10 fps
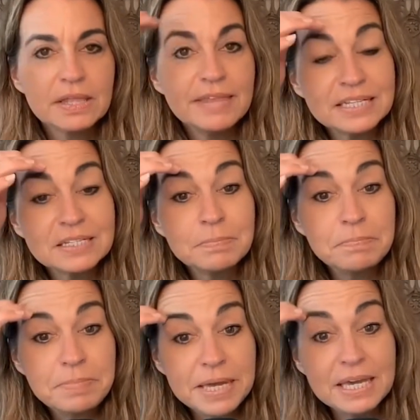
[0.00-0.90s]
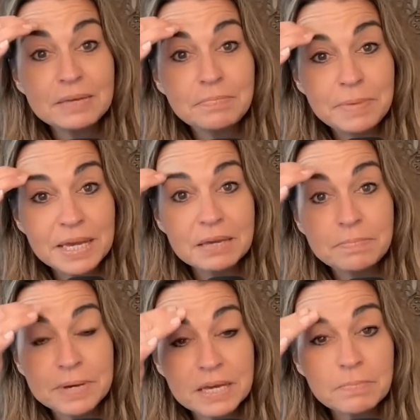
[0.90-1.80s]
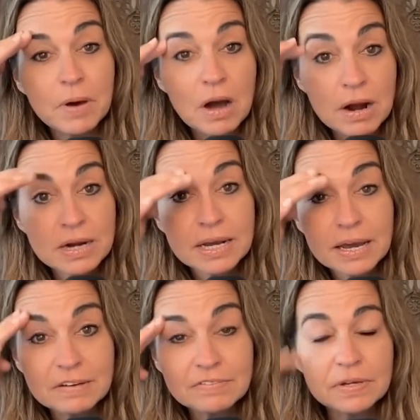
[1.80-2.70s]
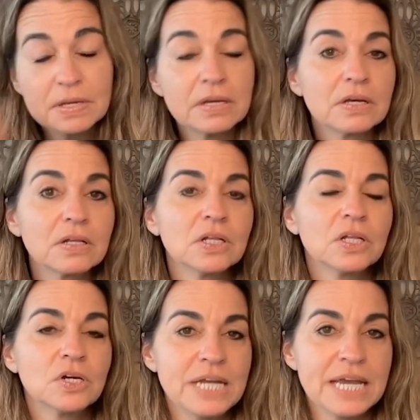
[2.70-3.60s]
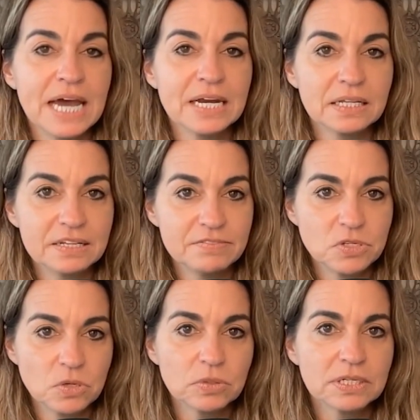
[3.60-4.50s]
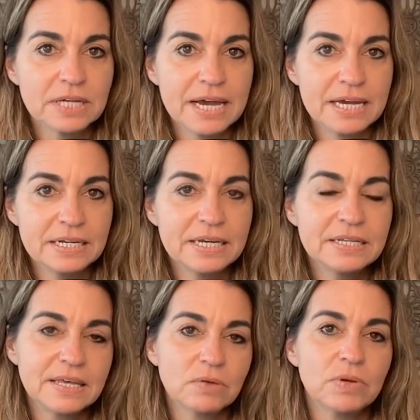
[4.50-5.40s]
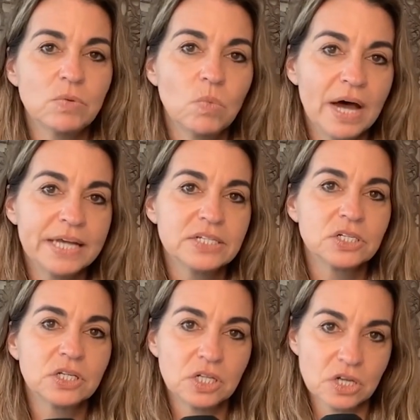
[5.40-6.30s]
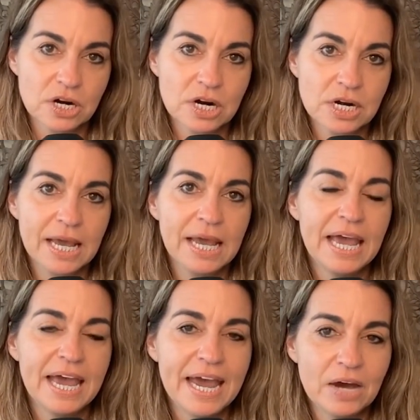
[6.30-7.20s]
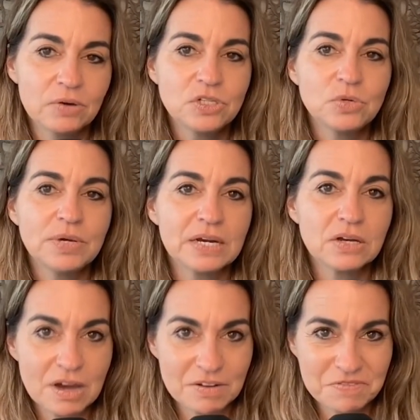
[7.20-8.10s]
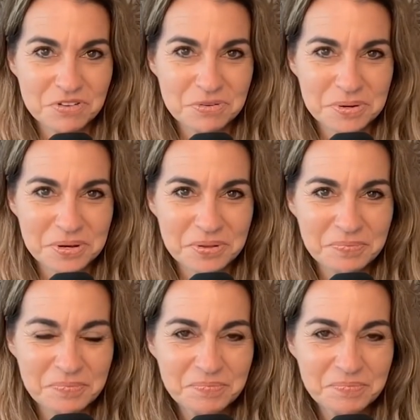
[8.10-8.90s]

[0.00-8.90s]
That's a big, big, big part of learning how to live soul aligned, is that we want to learn how to get comfortable